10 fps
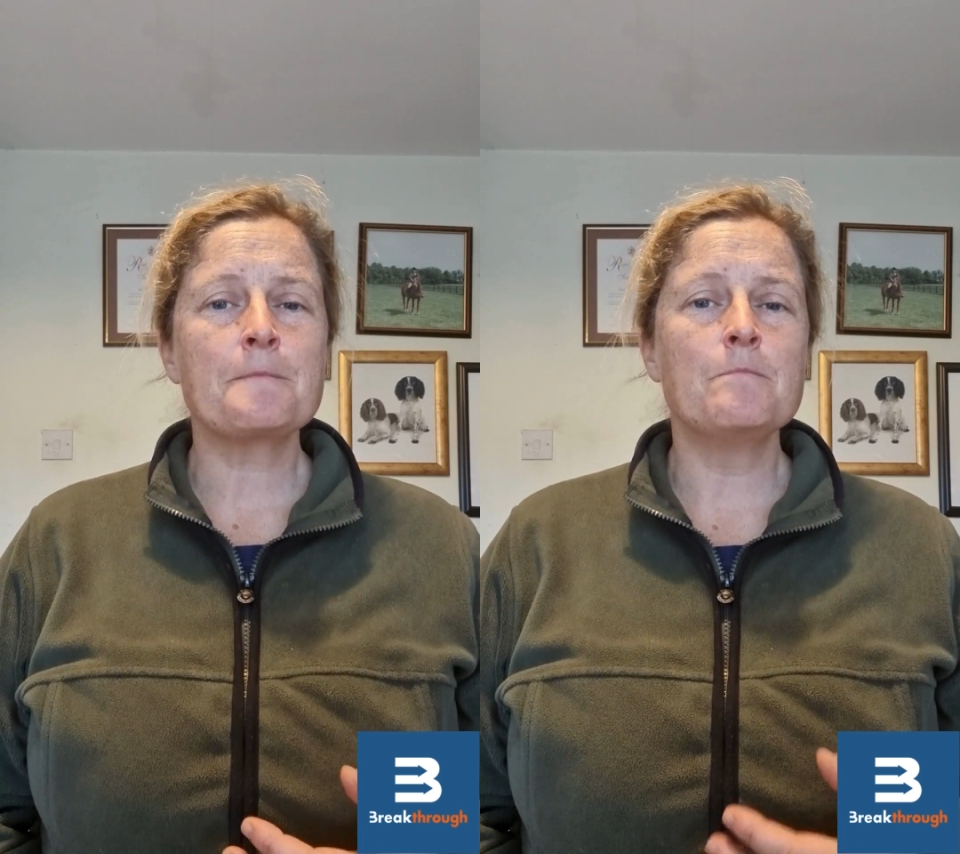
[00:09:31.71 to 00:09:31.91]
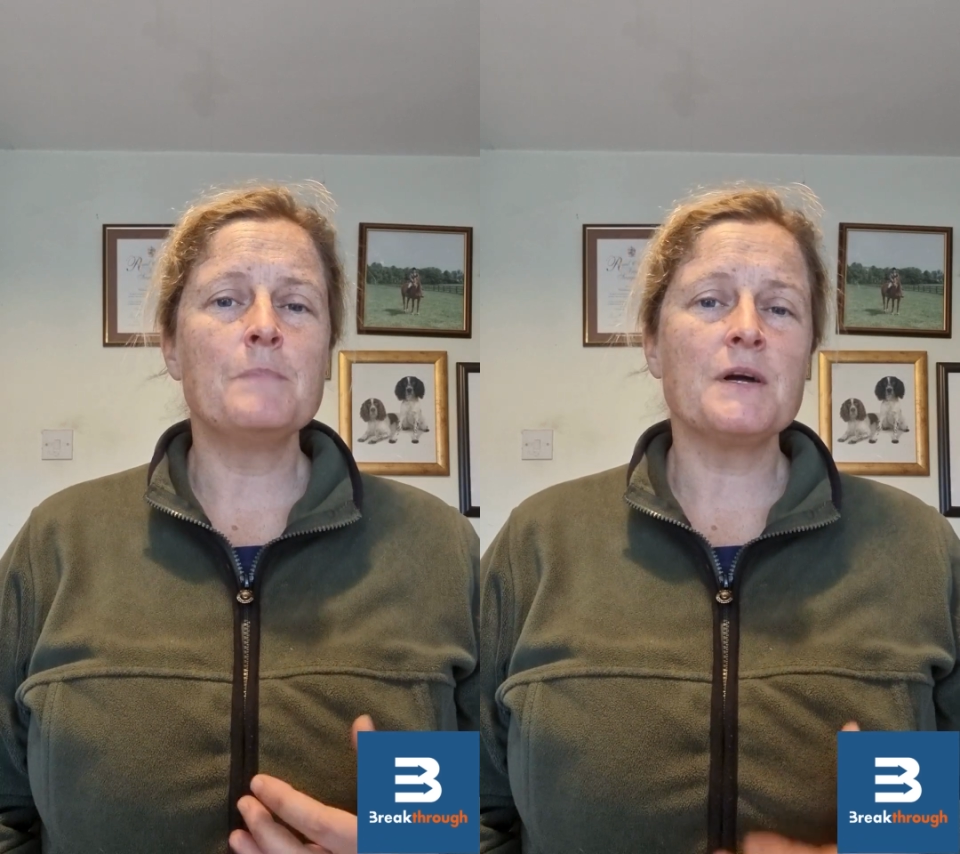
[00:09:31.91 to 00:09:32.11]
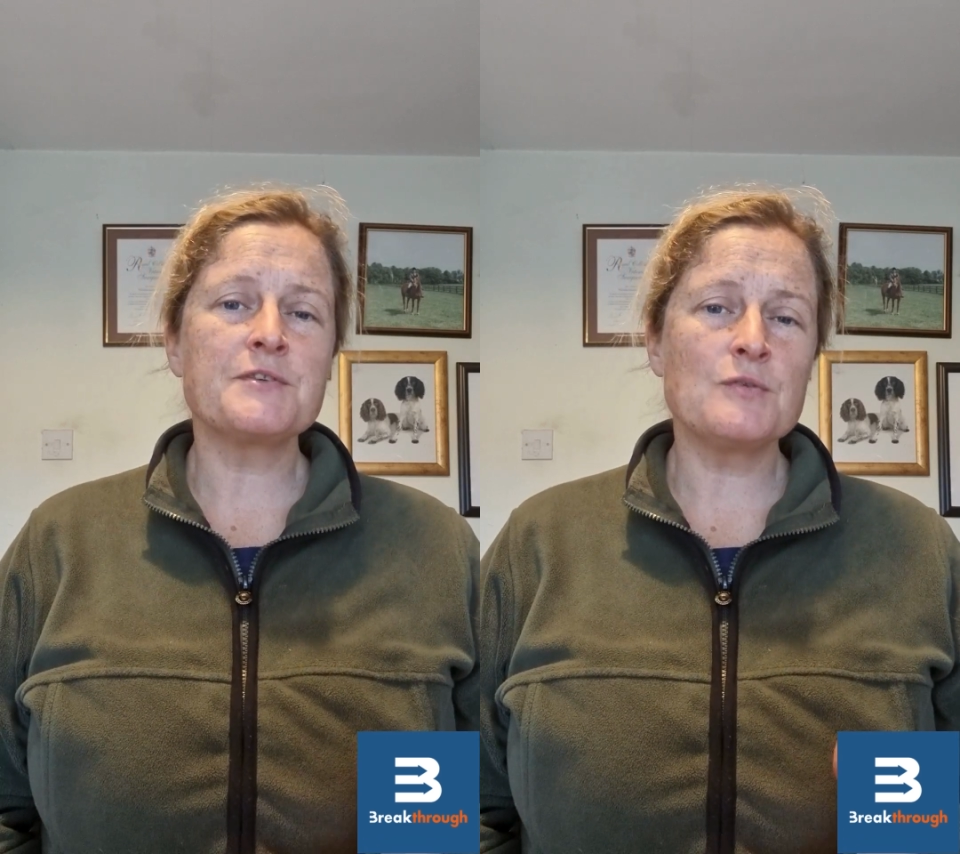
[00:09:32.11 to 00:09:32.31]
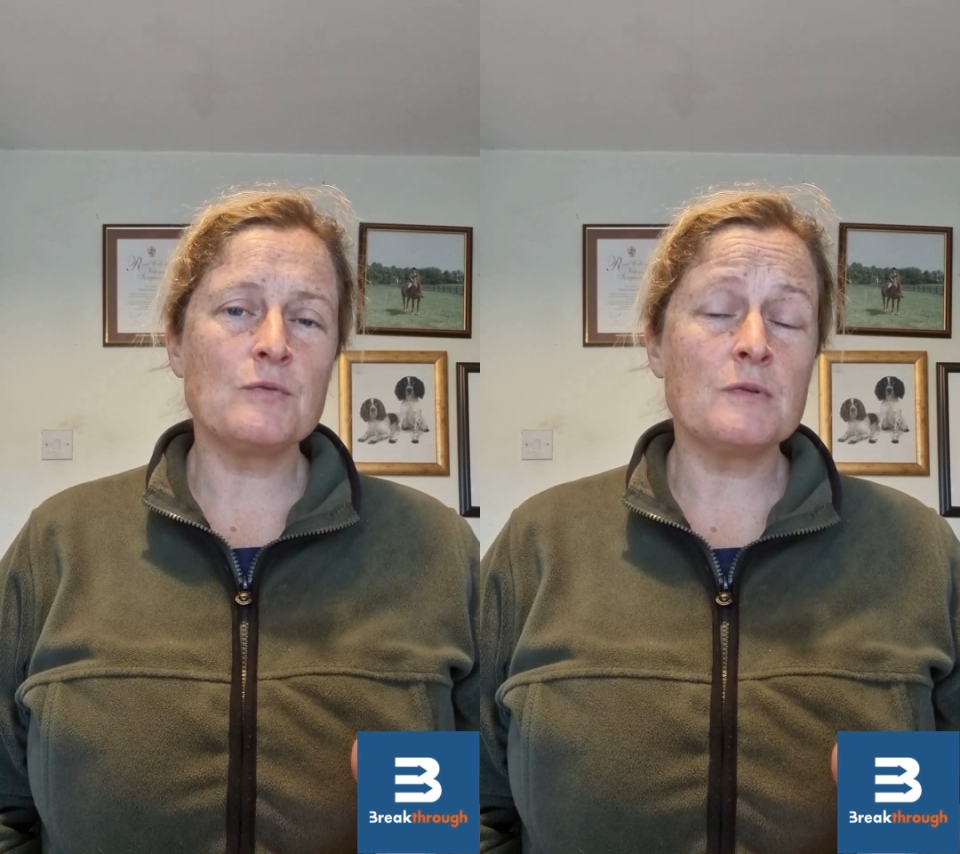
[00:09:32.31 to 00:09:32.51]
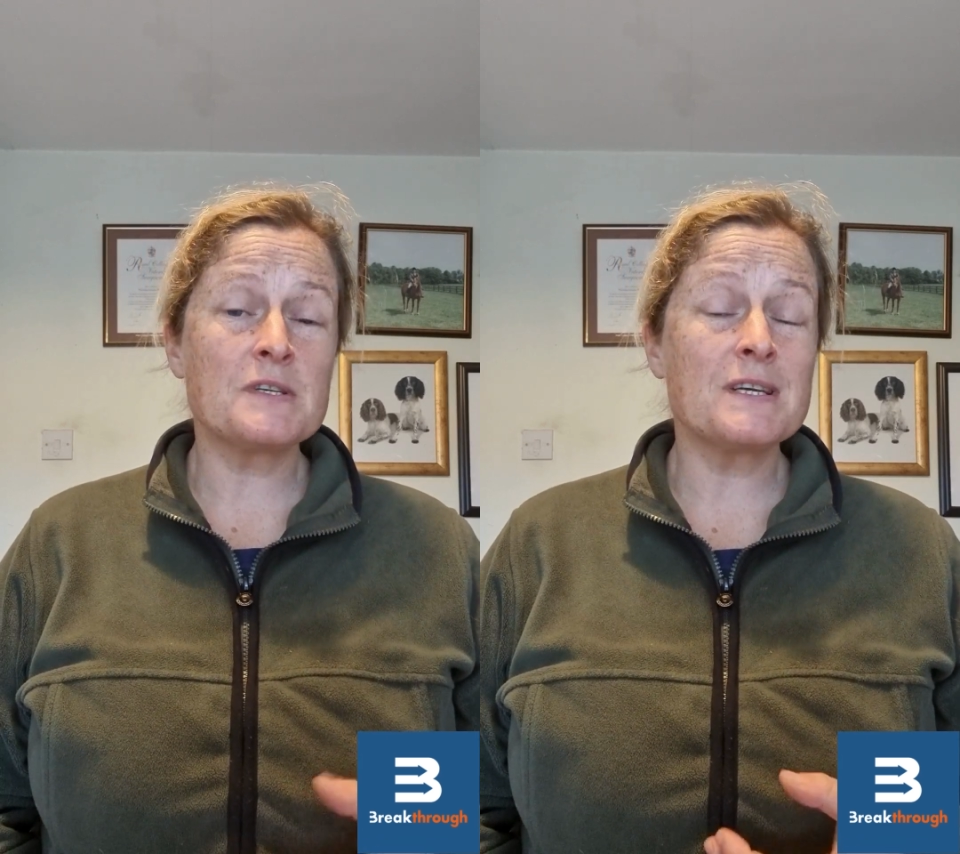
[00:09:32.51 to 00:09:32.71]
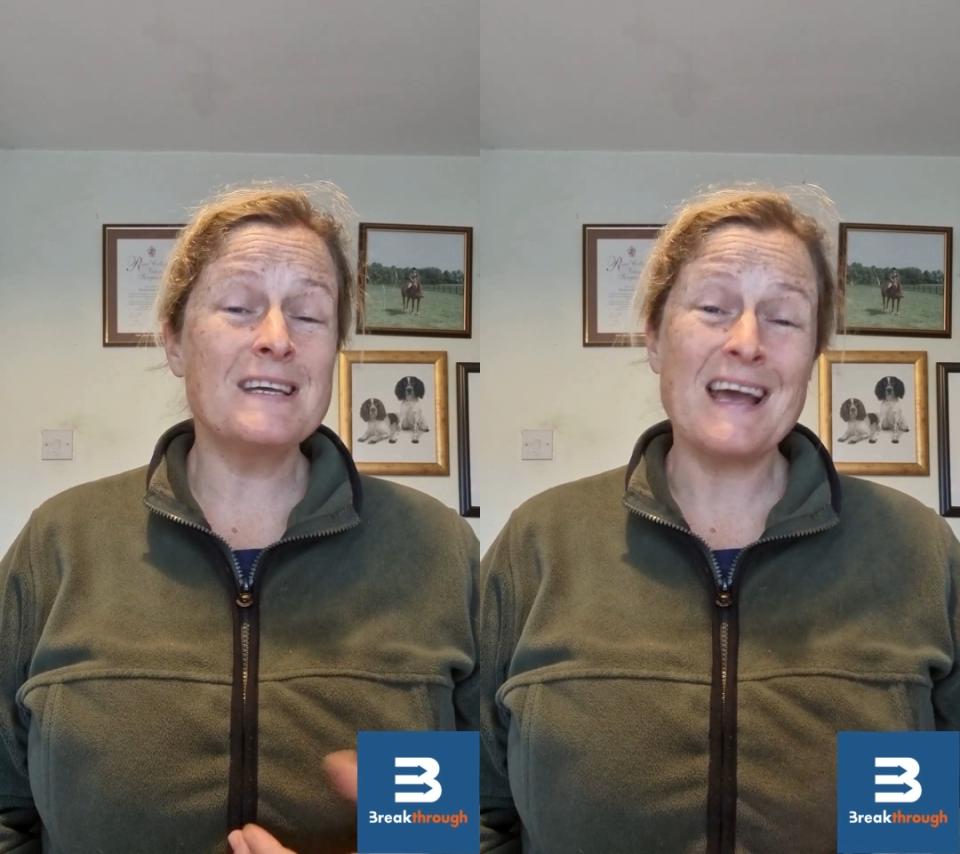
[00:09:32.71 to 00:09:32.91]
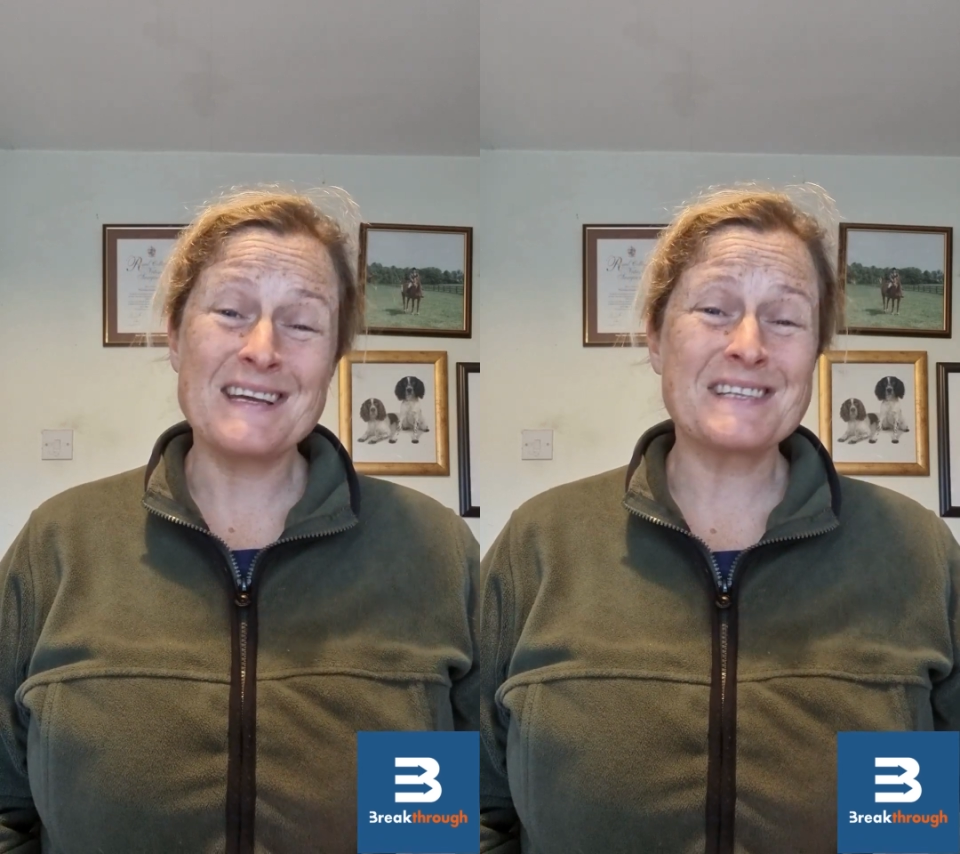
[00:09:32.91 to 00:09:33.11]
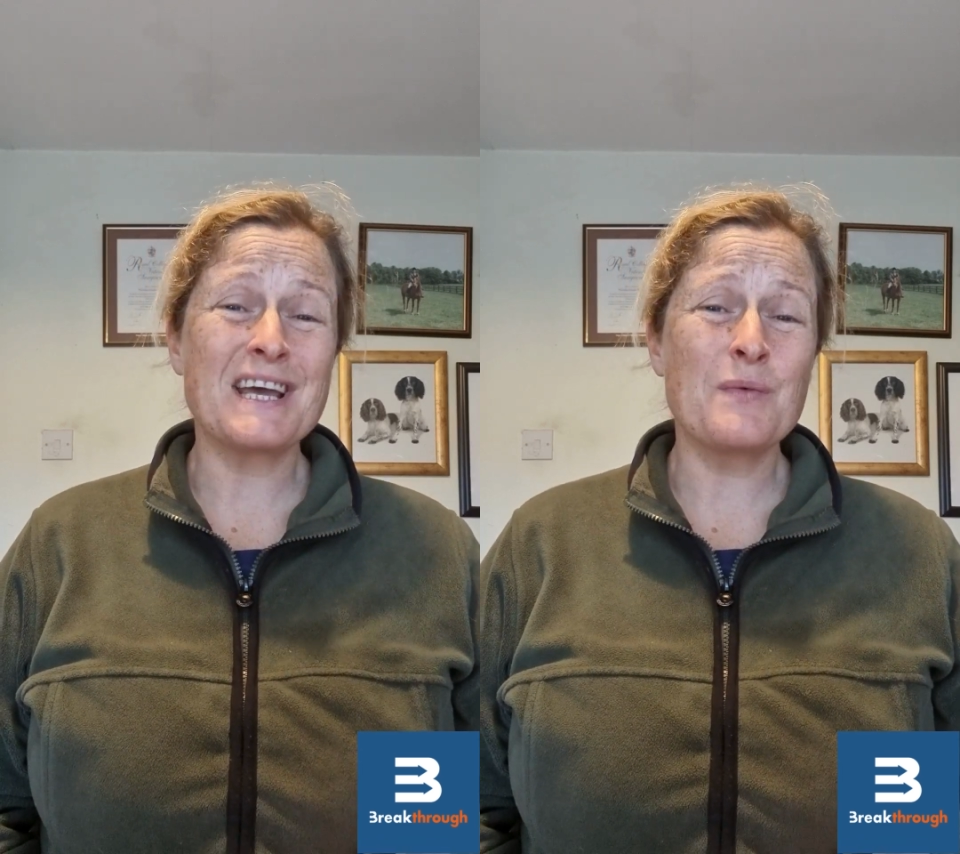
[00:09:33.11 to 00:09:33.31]
Muzzles,
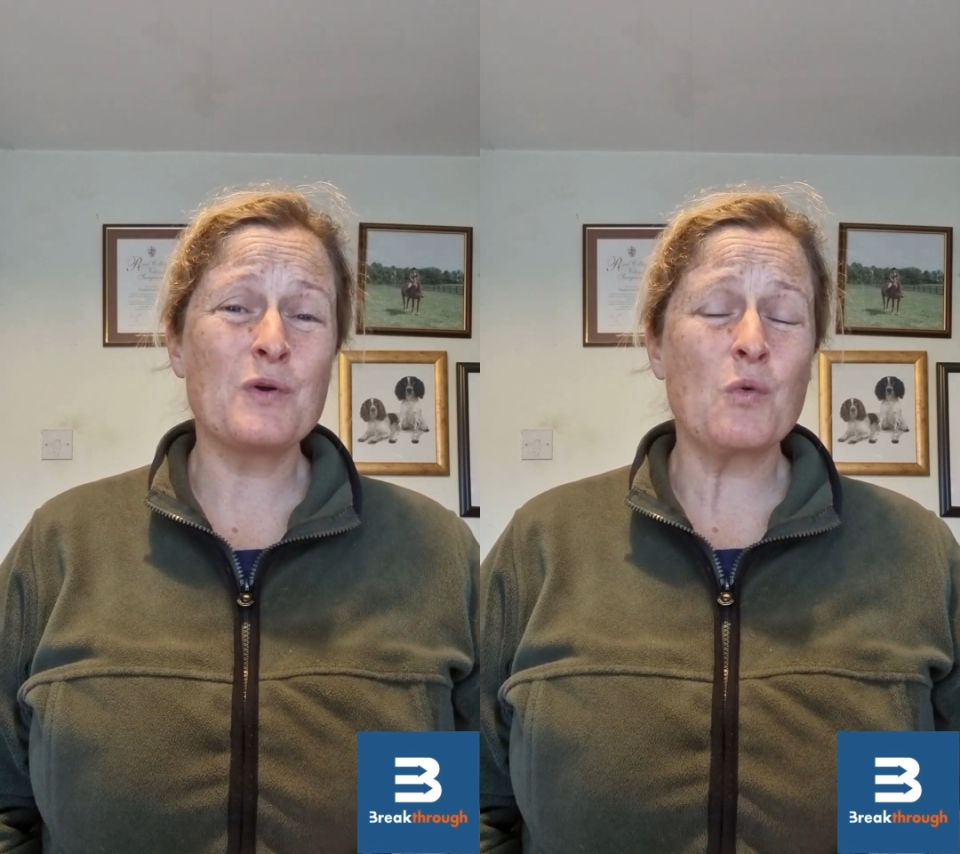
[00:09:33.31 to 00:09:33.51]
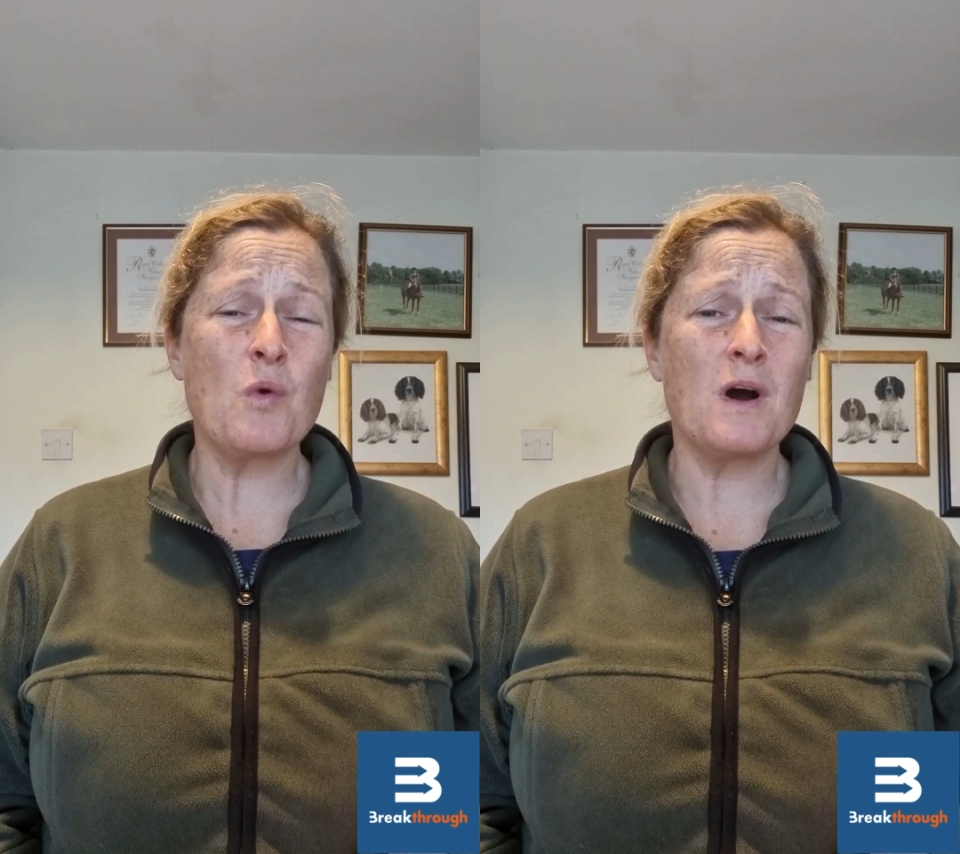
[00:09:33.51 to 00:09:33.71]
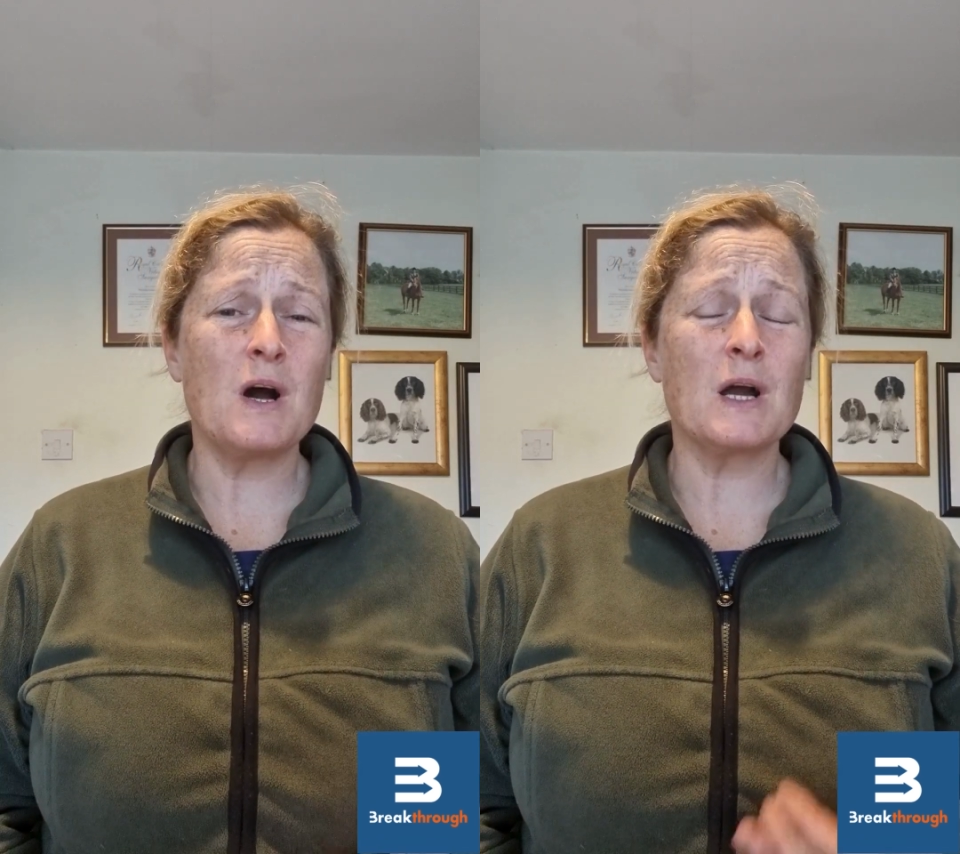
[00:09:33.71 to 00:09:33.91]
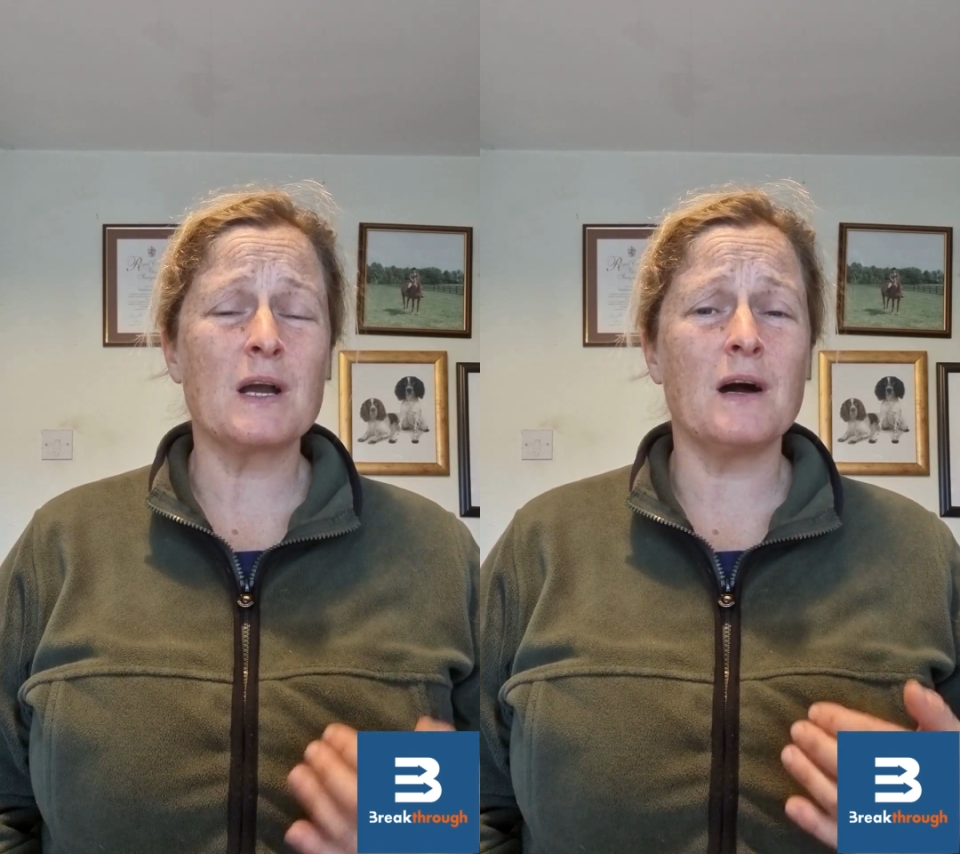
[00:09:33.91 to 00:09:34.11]
yes, they will work.